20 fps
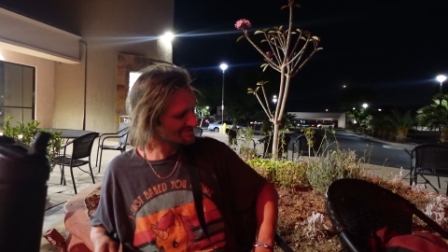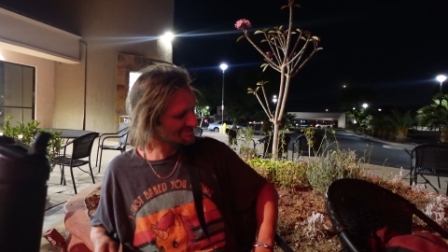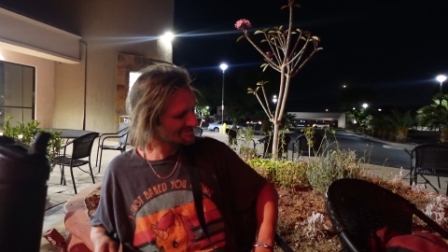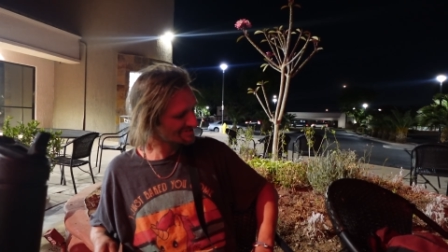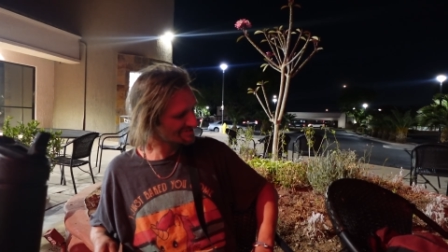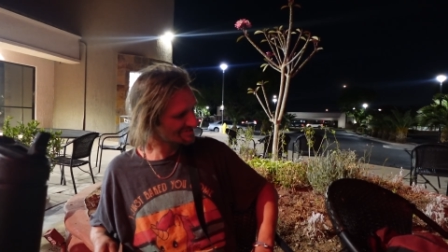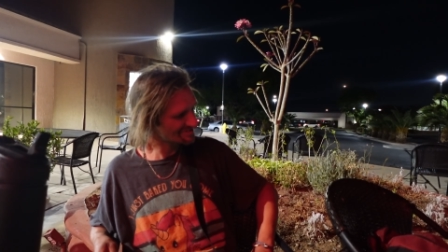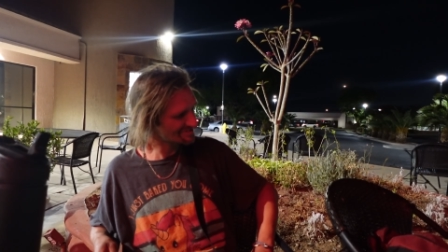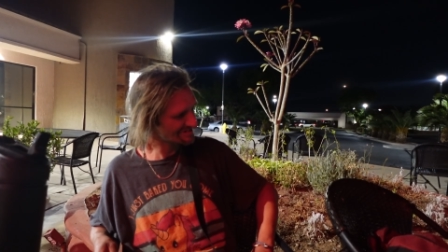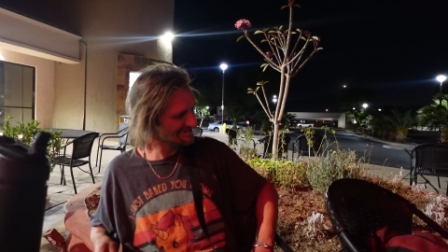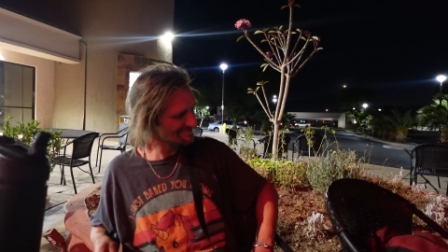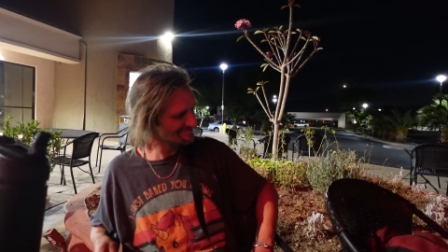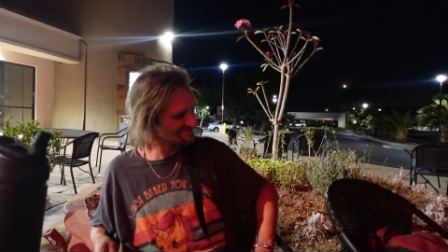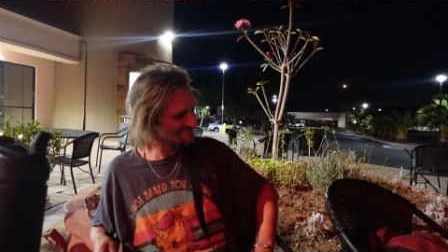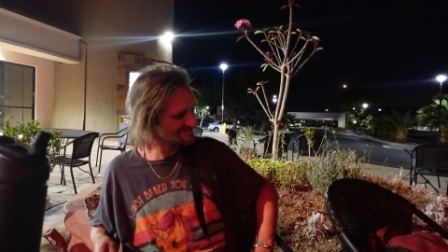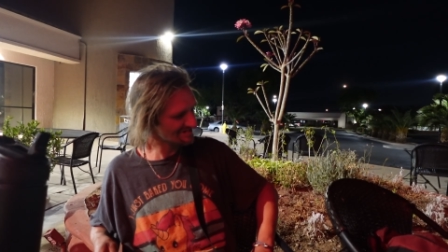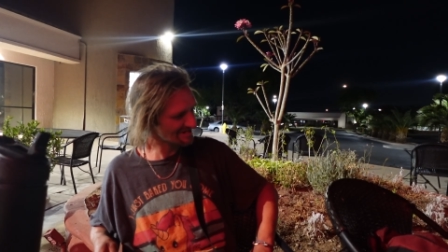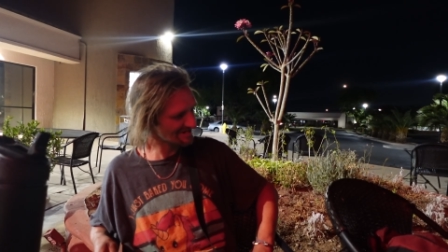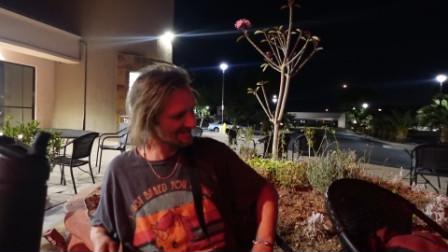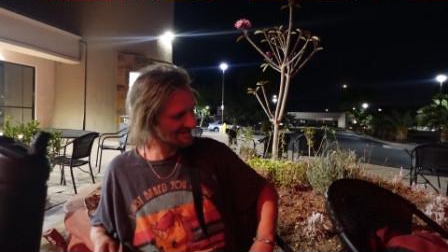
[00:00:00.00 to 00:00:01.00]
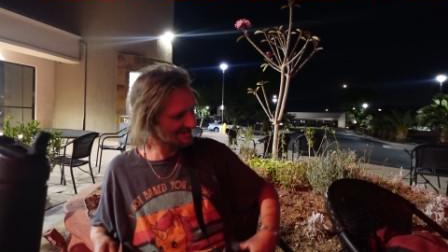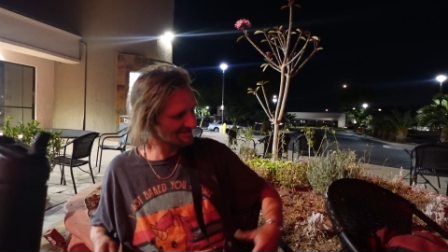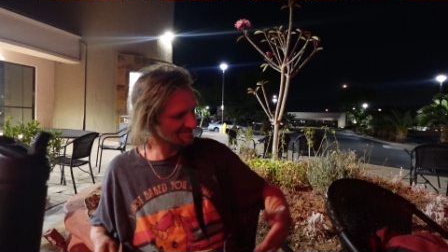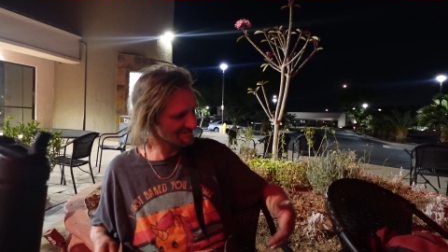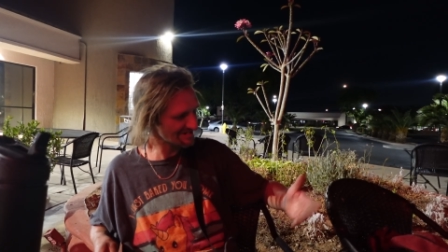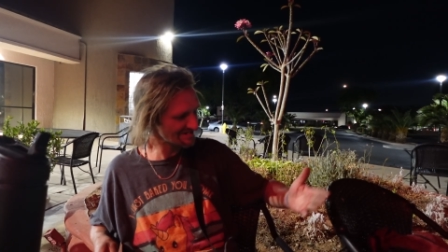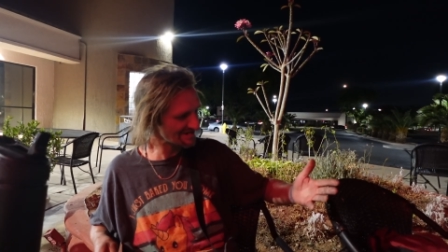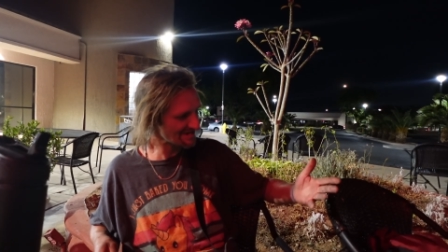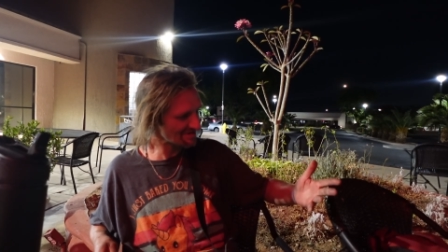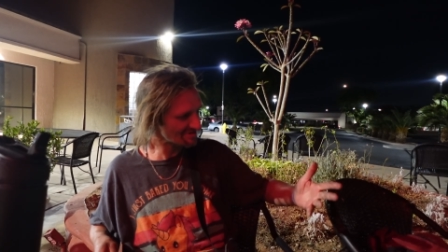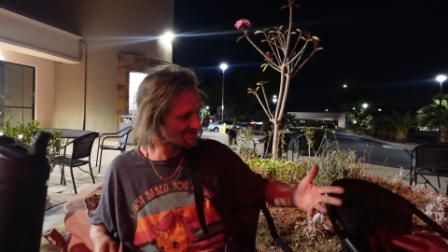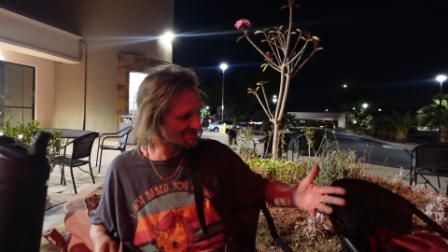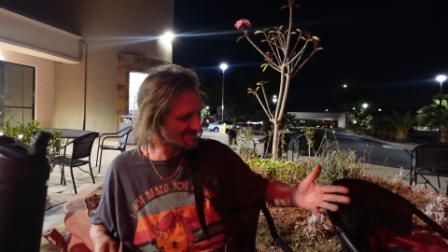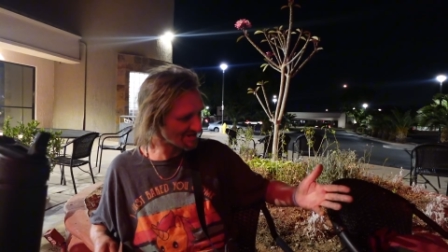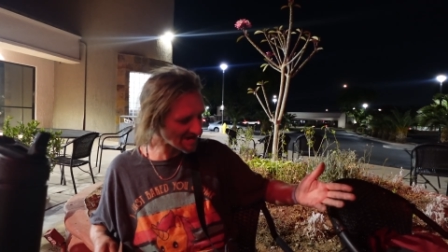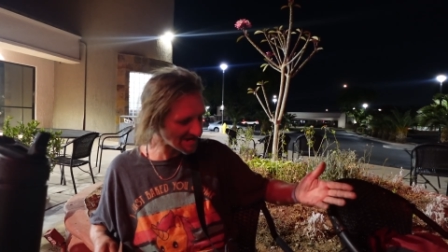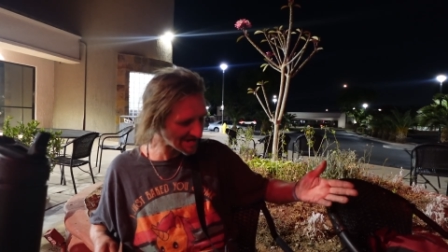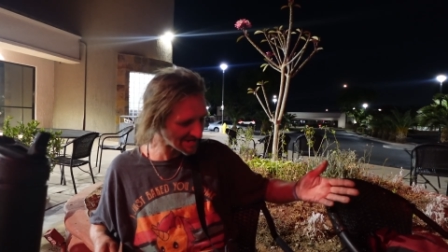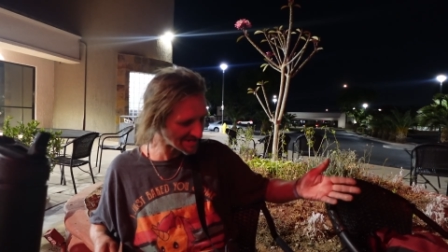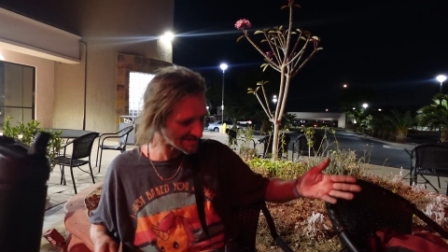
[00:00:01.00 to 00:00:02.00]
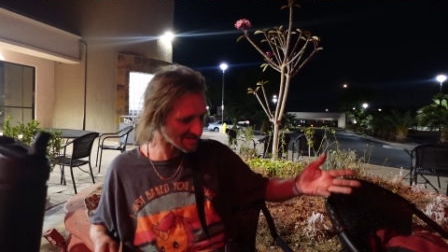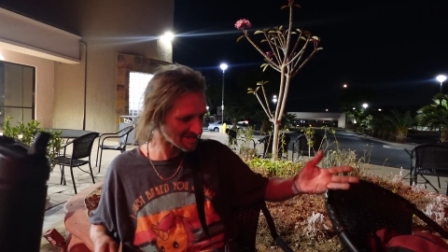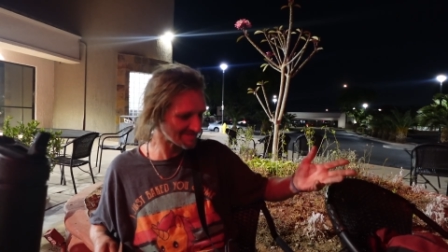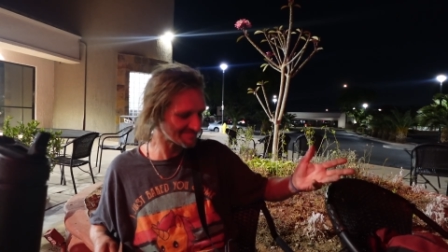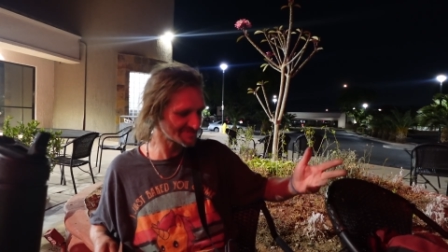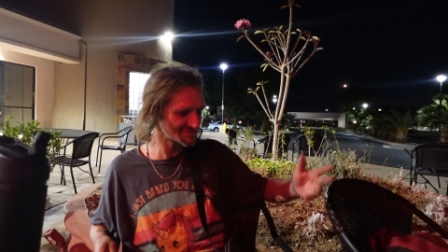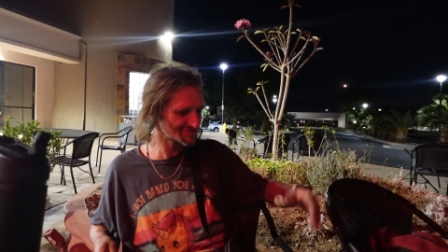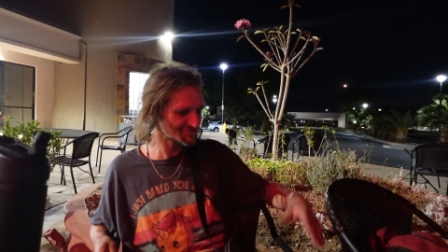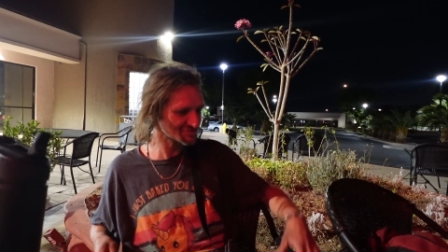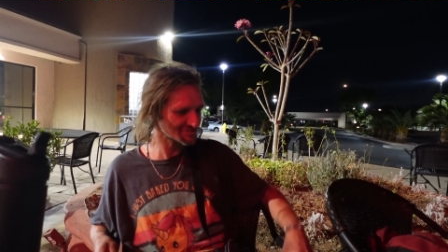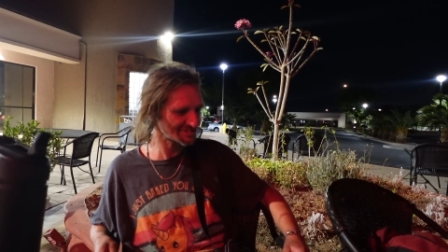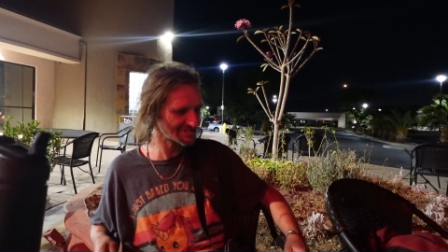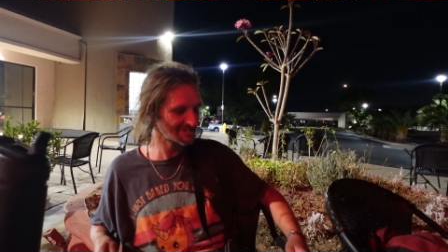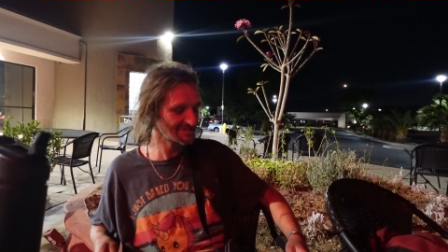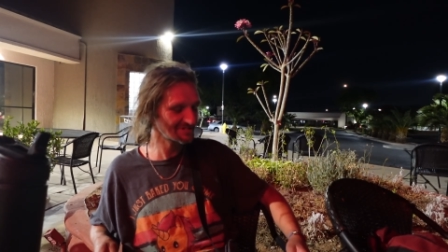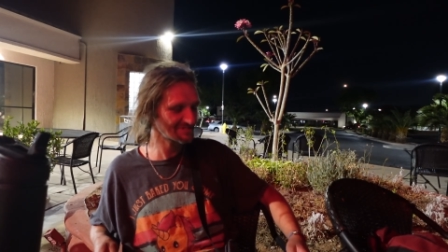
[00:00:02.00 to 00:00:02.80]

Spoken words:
you know, you can't lay down and die, obviously.